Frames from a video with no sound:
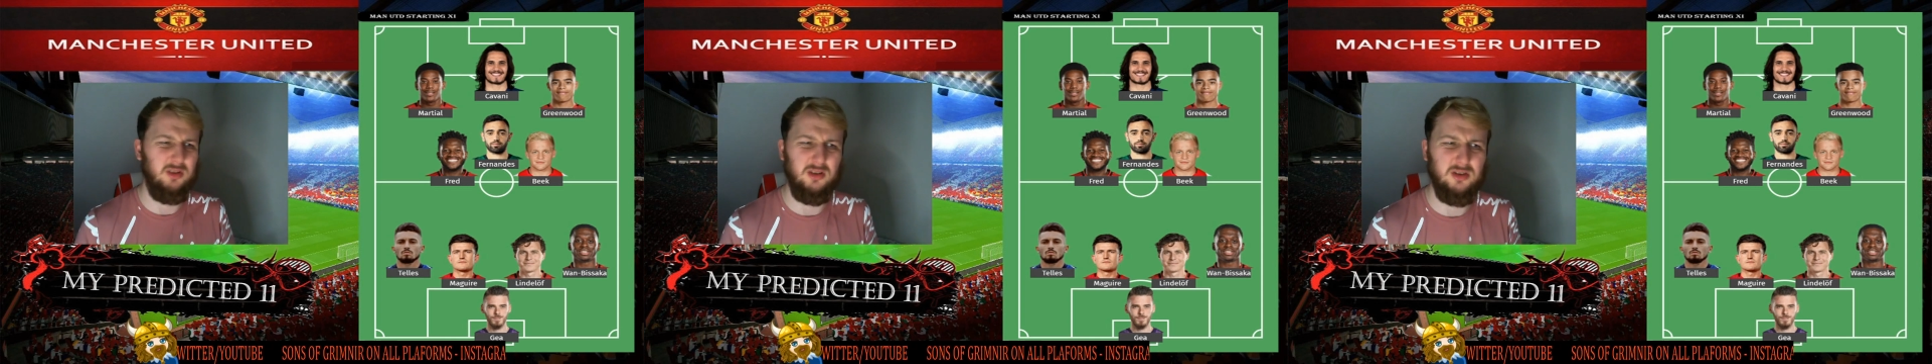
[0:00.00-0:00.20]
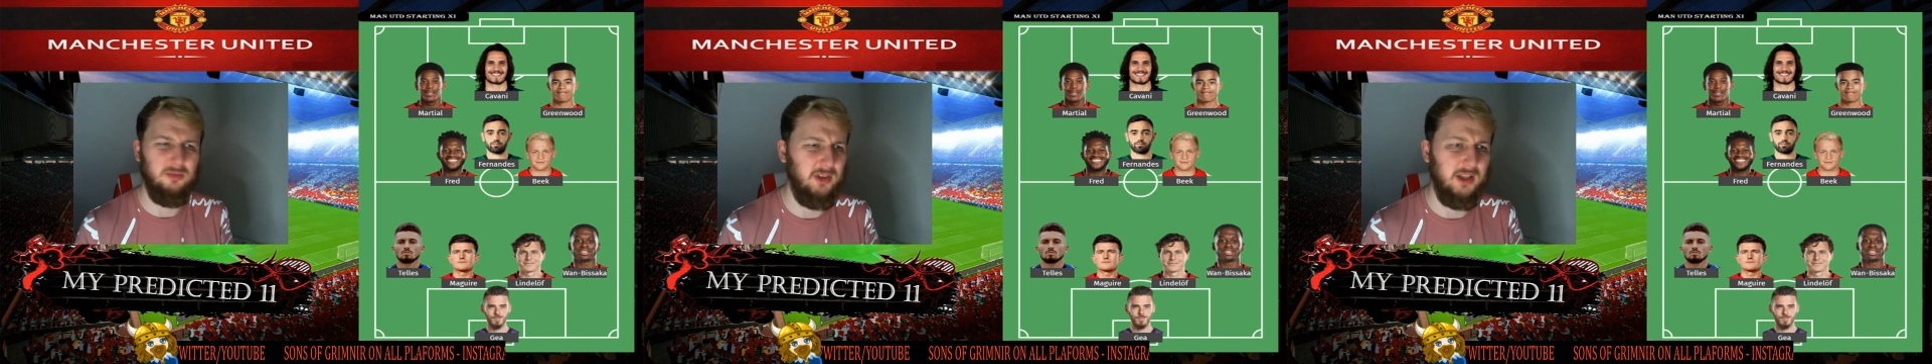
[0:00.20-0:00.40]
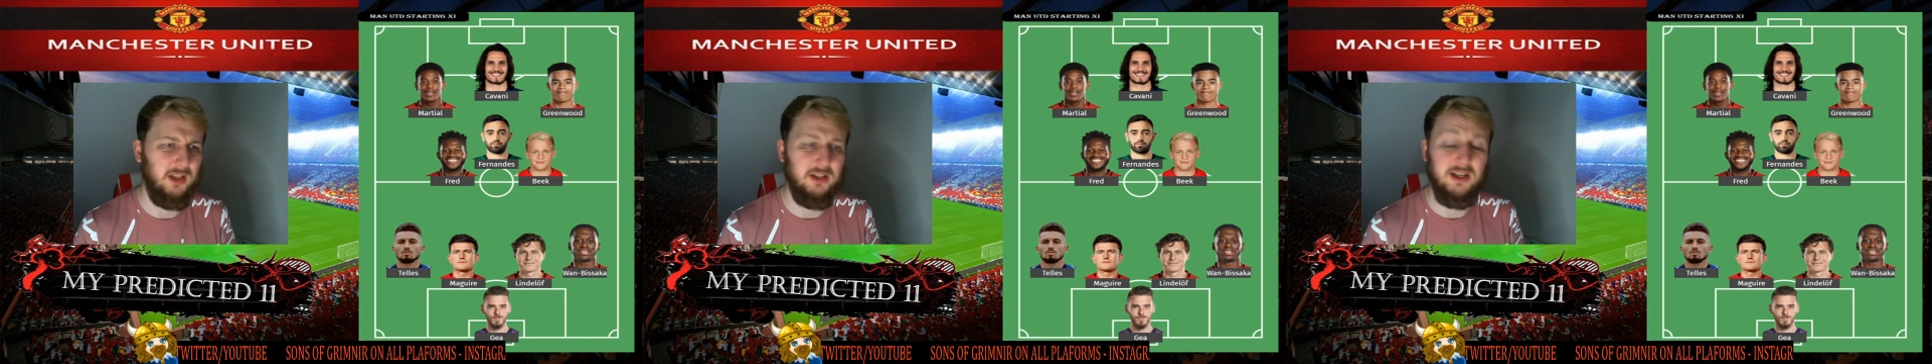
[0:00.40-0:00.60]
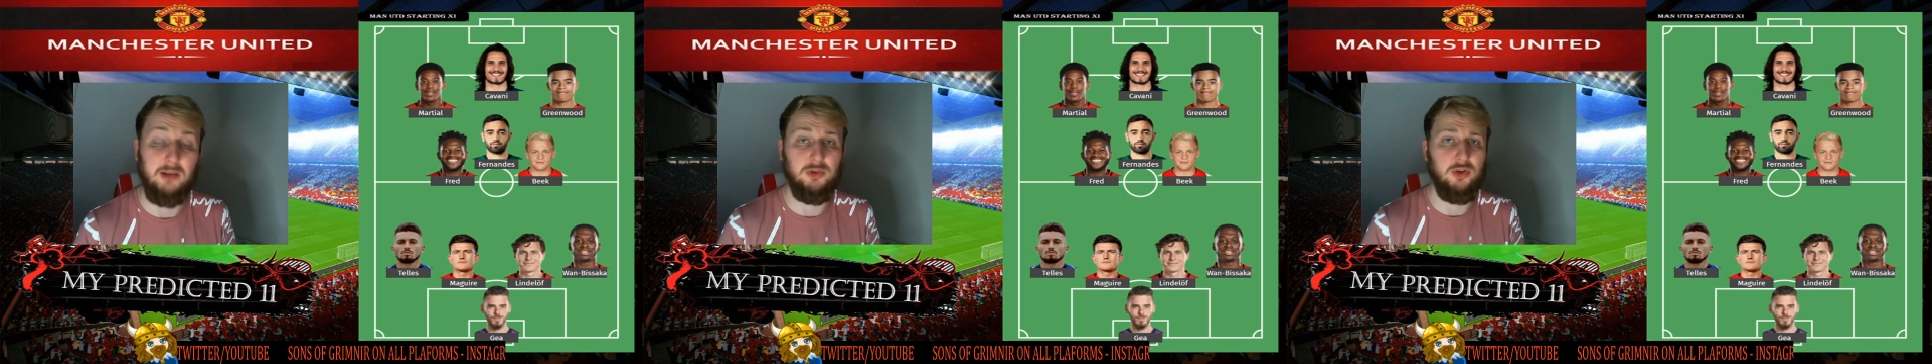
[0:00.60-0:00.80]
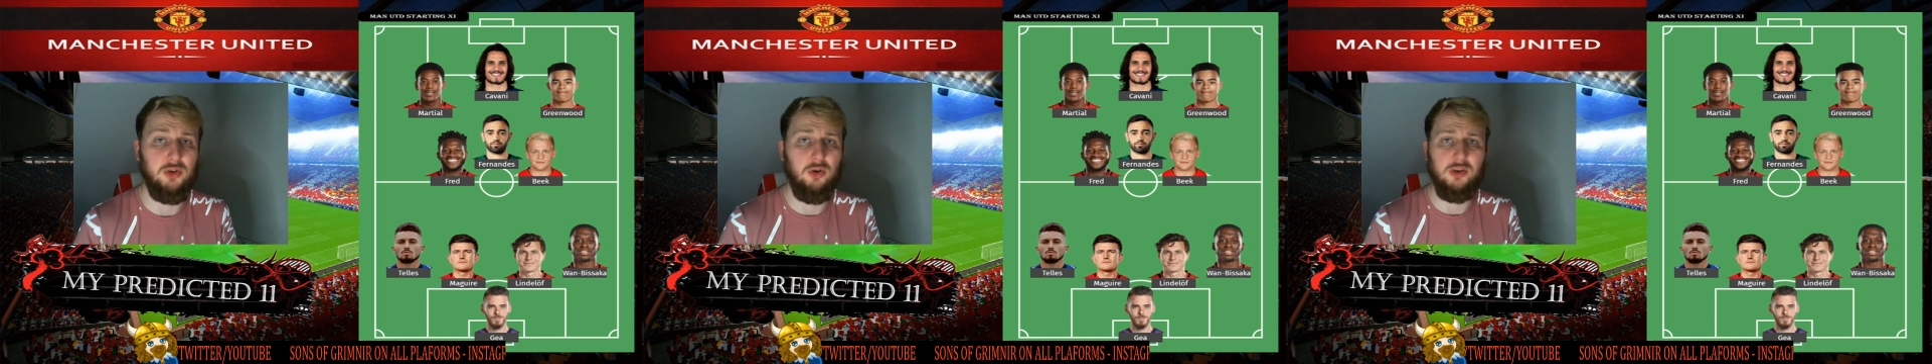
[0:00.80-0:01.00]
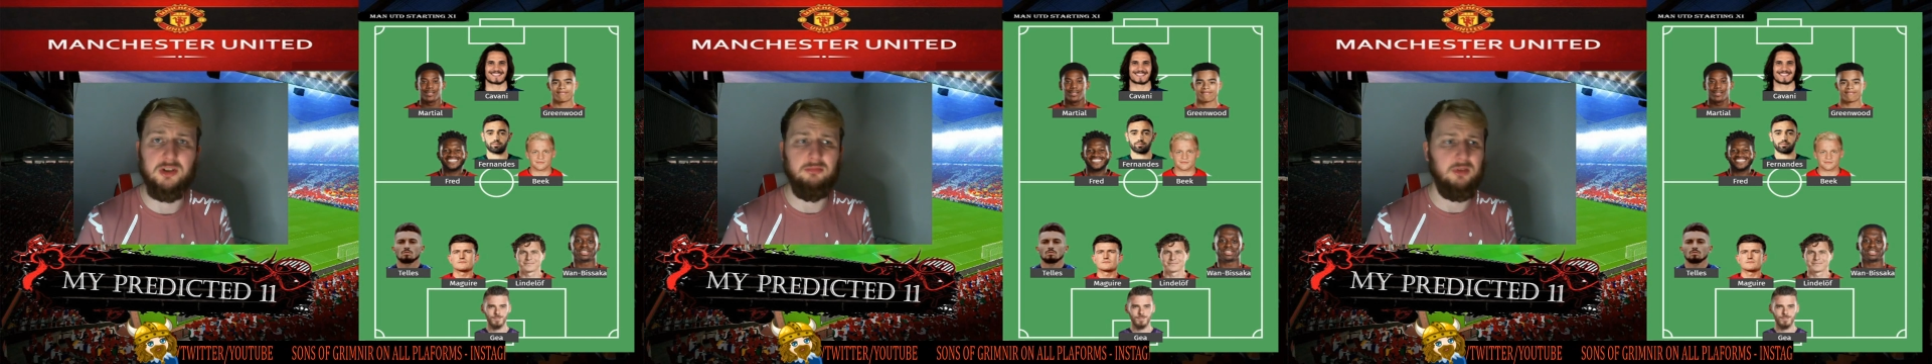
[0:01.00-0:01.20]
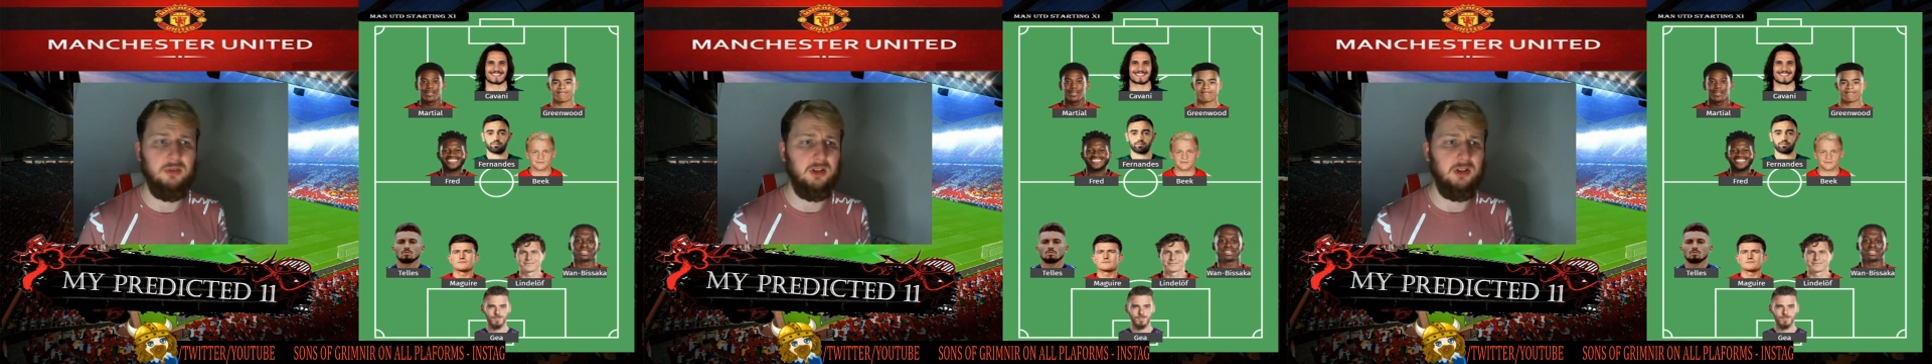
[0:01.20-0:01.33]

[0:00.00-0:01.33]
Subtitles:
or something that's outscored him